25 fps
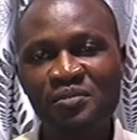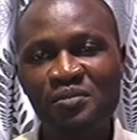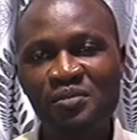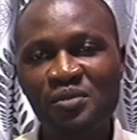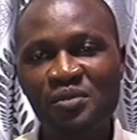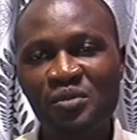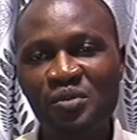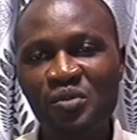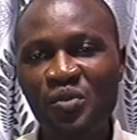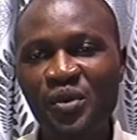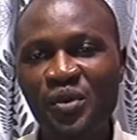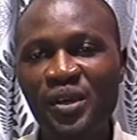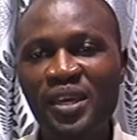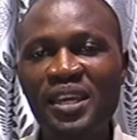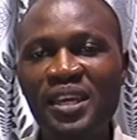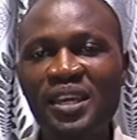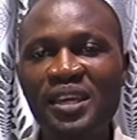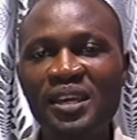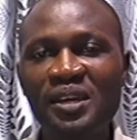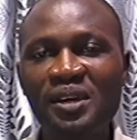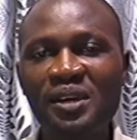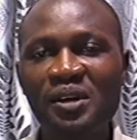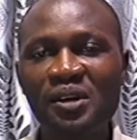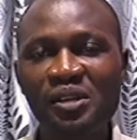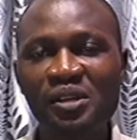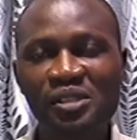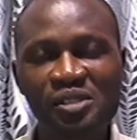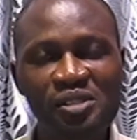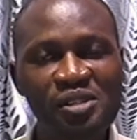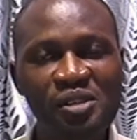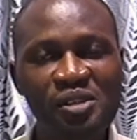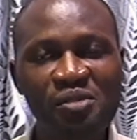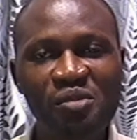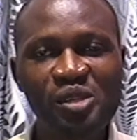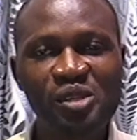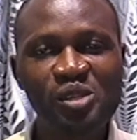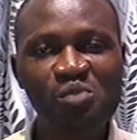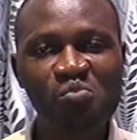we on
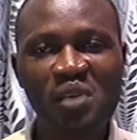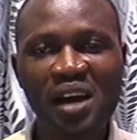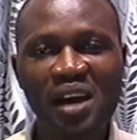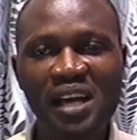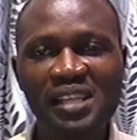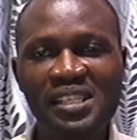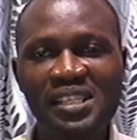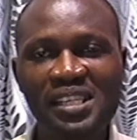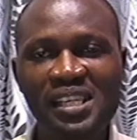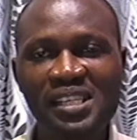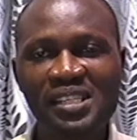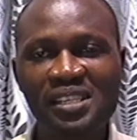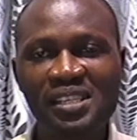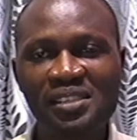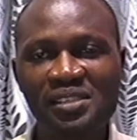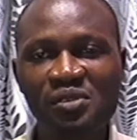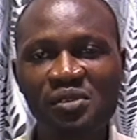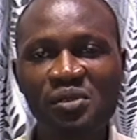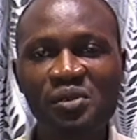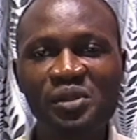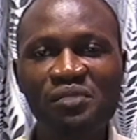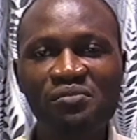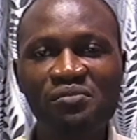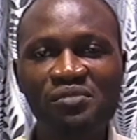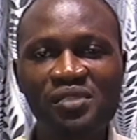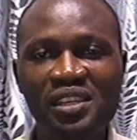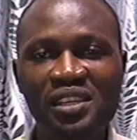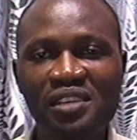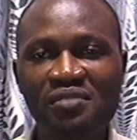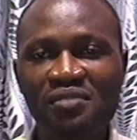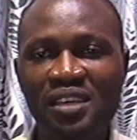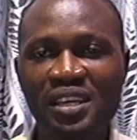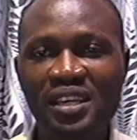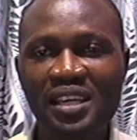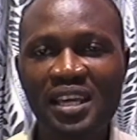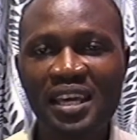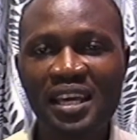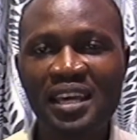Serious Matters at ONIF
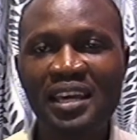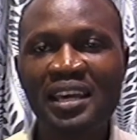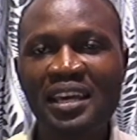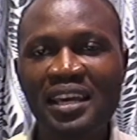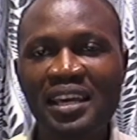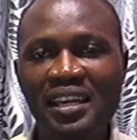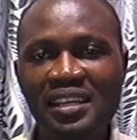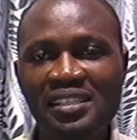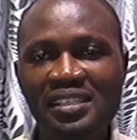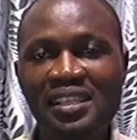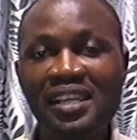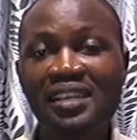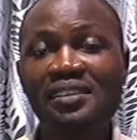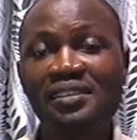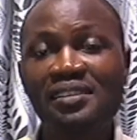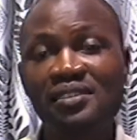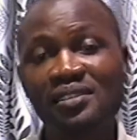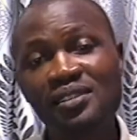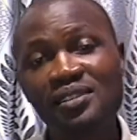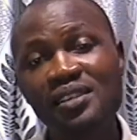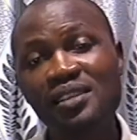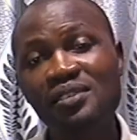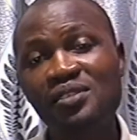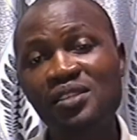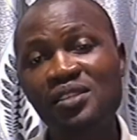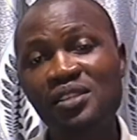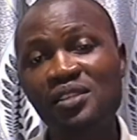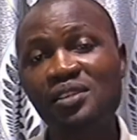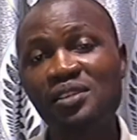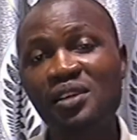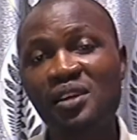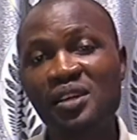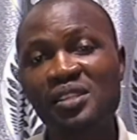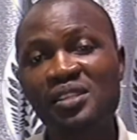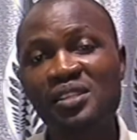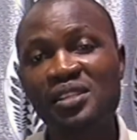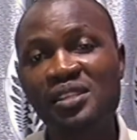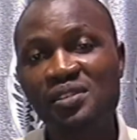TV here take
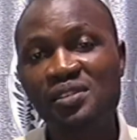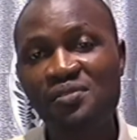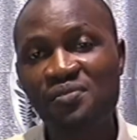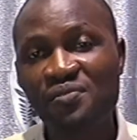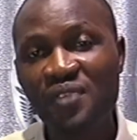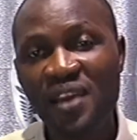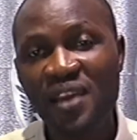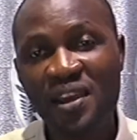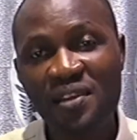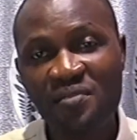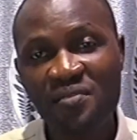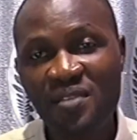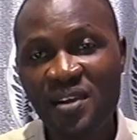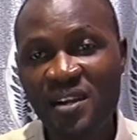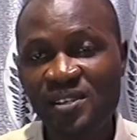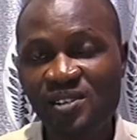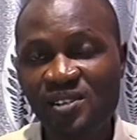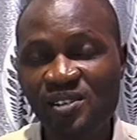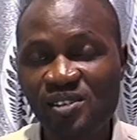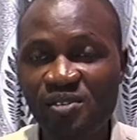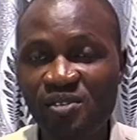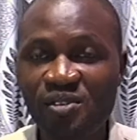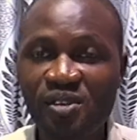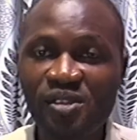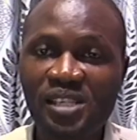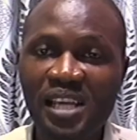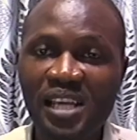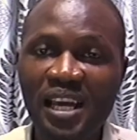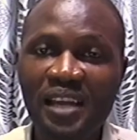security is very, very serious.